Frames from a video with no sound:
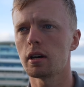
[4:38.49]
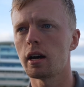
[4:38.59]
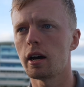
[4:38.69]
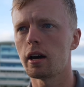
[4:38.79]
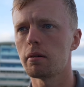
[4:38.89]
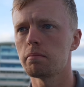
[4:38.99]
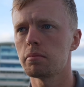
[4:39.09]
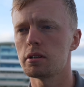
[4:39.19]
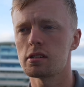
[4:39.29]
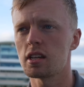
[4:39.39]

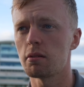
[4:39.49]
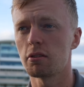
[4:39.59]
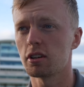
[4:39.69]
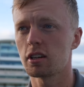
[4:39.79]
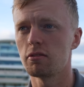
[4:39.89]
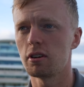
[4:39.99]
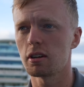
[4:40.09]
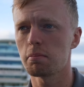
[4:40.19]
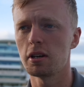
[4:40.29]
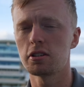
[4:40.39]
but as I say, we've got
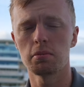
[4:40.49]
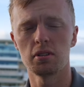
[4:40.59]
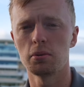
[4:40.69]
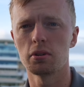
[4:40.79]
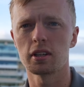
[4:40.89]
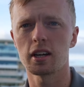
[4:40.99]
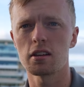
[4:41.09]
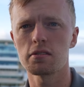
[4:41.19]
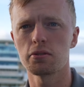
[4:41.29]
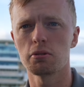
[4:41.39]
to pitch up in the morning and get
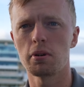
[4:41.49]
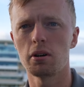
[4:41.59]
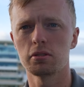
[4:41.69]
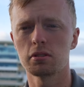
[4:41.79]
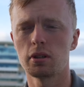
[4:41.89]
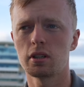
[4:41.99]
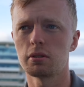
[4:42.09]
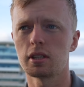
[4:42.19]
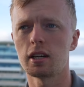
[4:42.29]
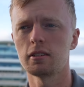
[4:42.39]
those four poles as quick as
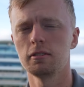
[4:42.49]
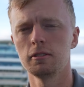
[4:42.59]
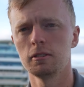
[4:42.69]
we can.